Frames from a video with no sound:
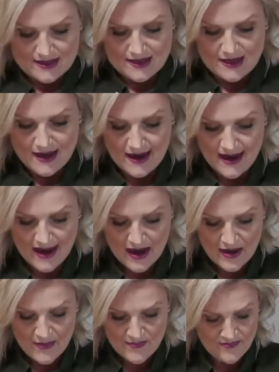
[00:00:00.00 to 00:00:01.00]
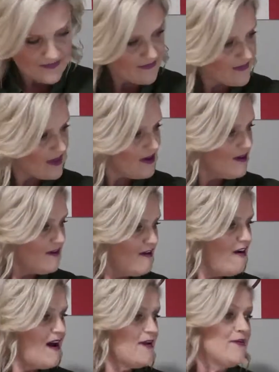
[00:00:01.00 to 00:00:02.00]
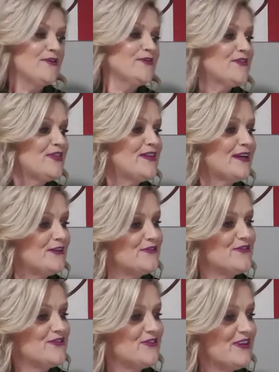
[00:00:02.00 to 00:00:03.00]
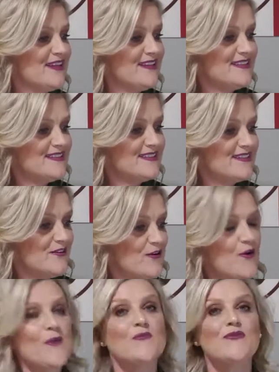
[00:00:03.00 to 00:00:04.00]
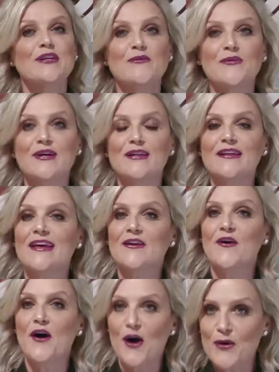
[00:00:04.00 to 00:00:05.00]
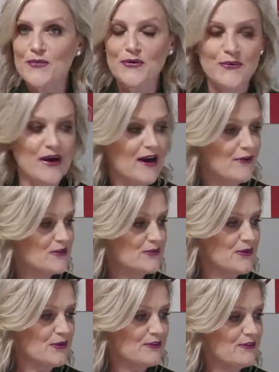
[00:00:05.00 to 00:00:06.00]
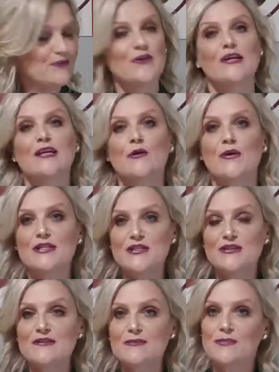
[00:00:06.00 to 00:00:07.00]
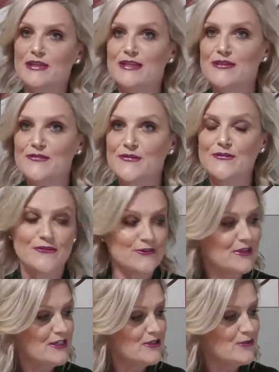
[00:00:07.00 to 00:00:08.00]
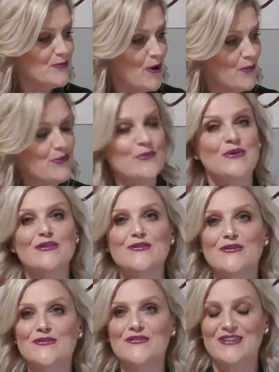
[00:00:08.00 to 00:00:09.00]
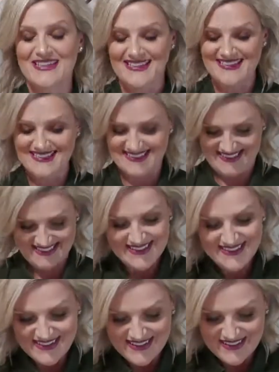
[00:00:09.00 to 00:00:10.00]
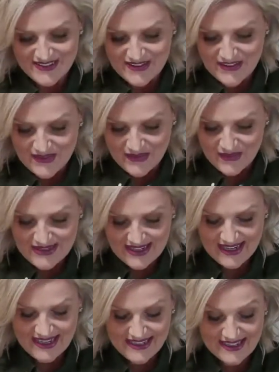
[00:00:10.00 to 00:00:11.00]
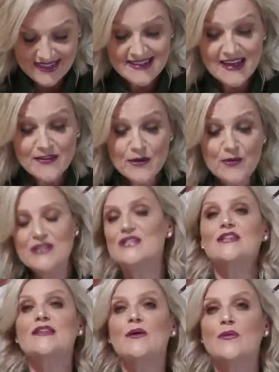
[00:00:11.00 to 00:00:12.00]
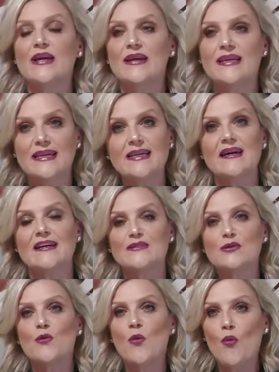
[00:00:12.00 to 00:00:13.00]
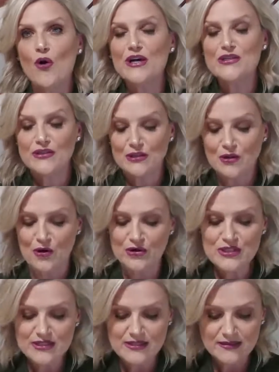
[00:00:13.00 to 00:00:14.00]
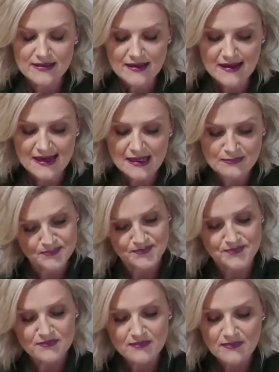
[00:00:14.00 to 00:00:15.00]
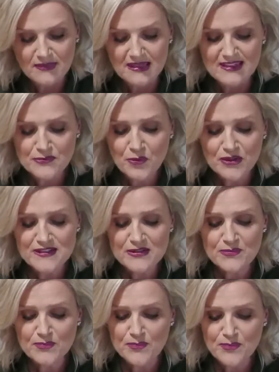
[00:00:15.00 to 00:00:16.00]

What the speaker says: Oh, hi, Ro. Thanks for joining us. I'm really well, and I hope you are as well. If you've got any questions, please feel free to pop them into the feed. Okay, another question that we get asked quite a lot is what are some